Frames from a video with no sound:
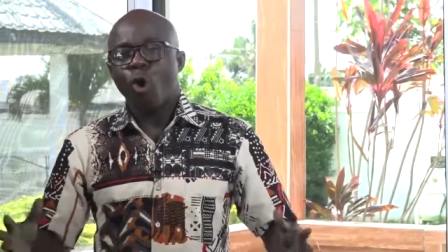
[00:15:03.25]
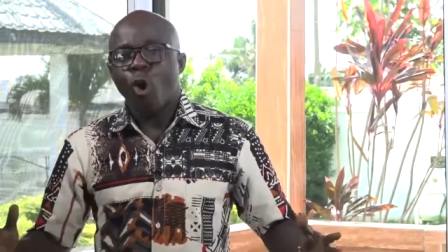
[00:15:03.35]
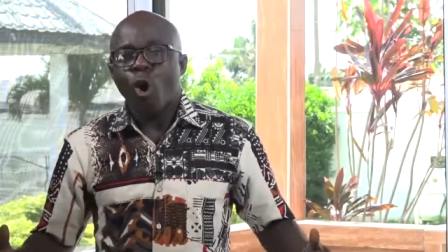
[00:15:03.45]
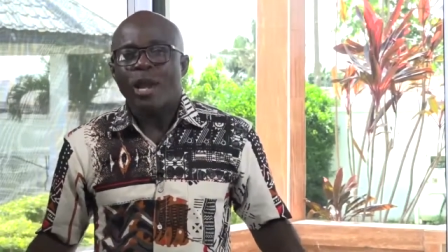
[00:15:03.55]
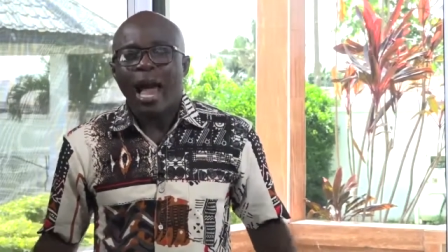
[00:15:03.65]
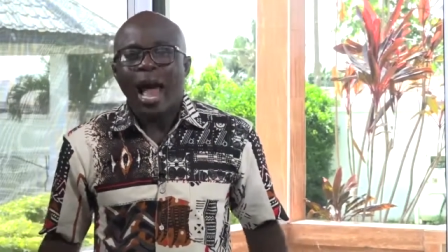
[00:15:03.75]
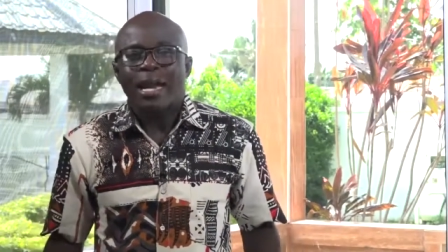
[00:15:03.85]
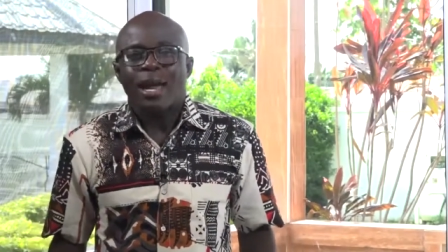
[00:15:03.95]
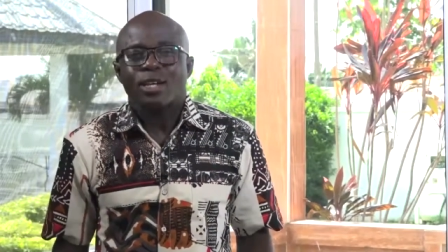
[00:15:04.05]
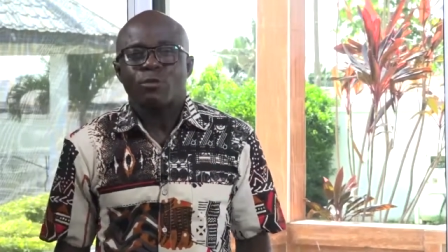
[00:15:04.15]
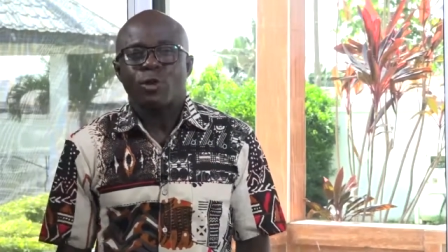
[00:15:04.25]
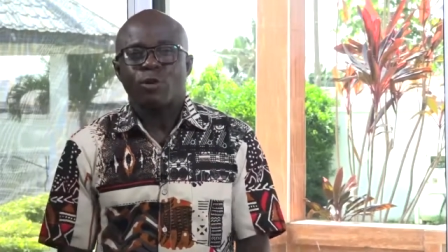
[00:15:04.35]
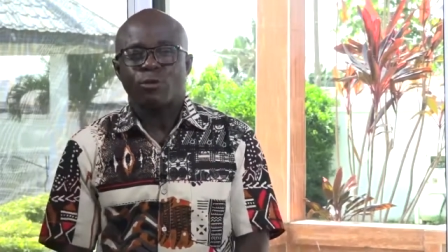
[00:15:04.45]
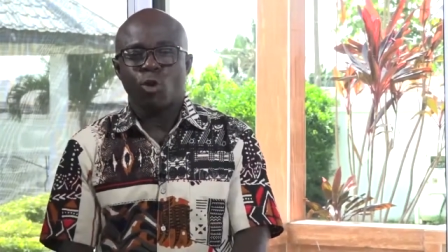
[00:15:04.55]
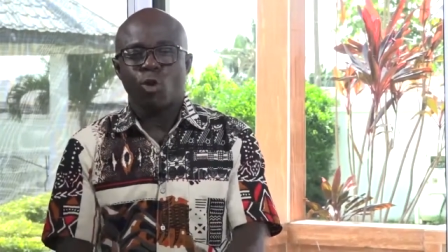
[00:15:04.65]
all other
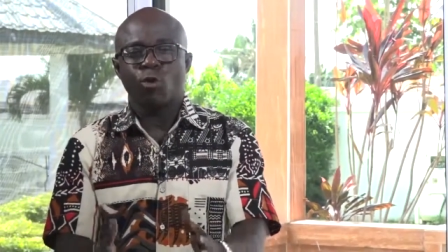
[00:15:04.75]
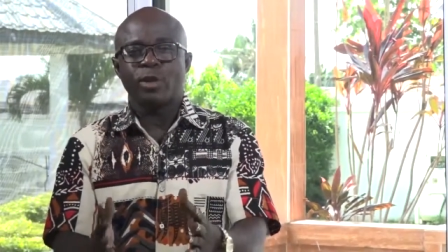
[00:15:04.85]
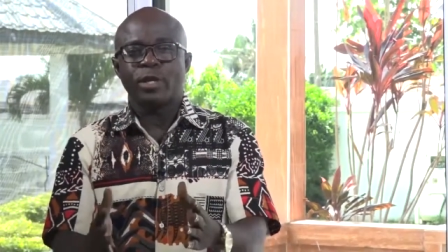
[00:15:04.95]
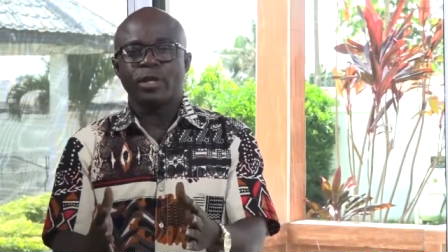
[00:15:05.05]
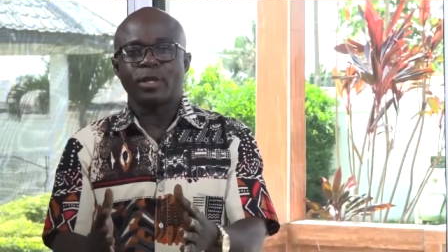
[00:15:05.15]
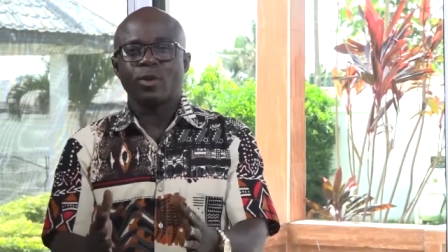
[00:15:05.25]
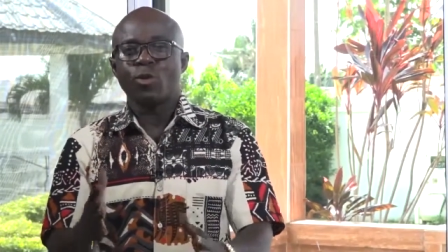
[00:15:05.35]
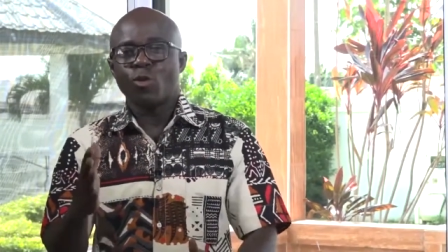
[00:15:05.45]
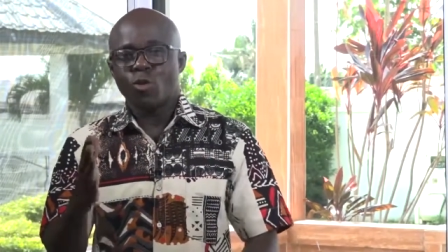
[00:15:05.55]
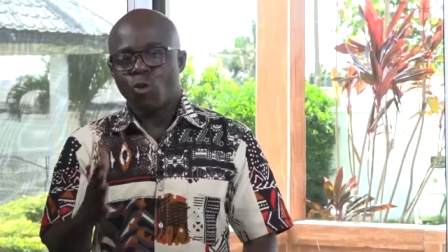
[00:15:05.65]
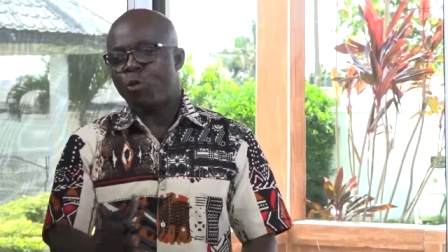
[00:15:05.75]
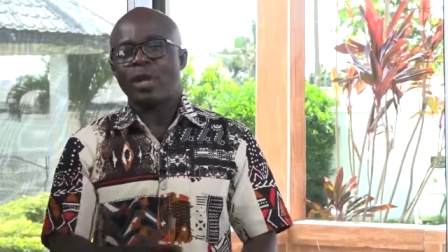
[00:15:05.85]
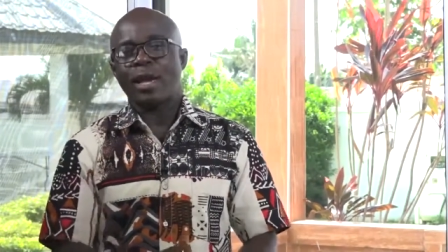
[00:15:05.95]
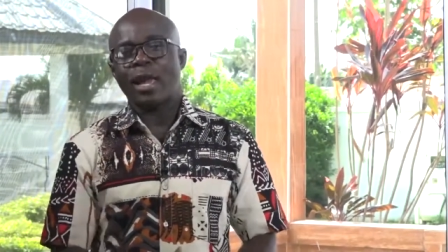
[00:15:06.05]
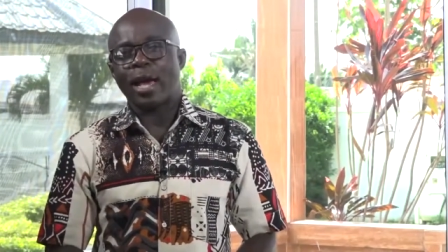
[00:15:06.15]
aspects of your whole being will
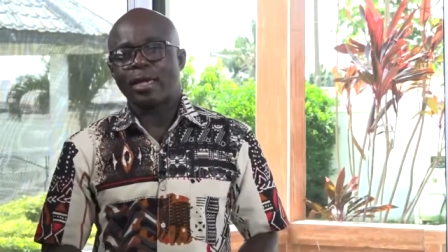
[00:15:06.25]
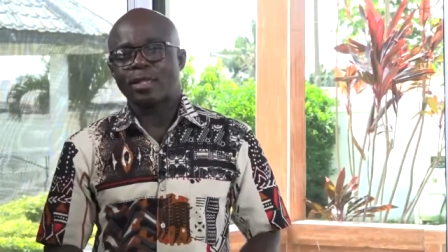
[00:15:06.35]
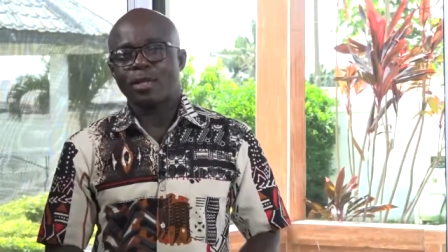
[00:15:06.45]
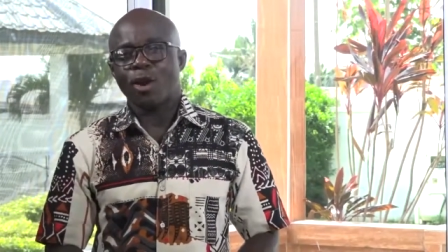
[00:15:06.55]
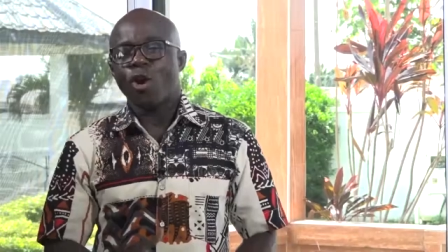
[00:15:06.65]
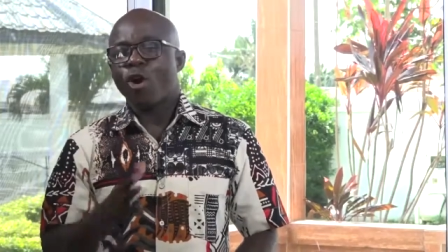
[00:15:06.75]
be aligned.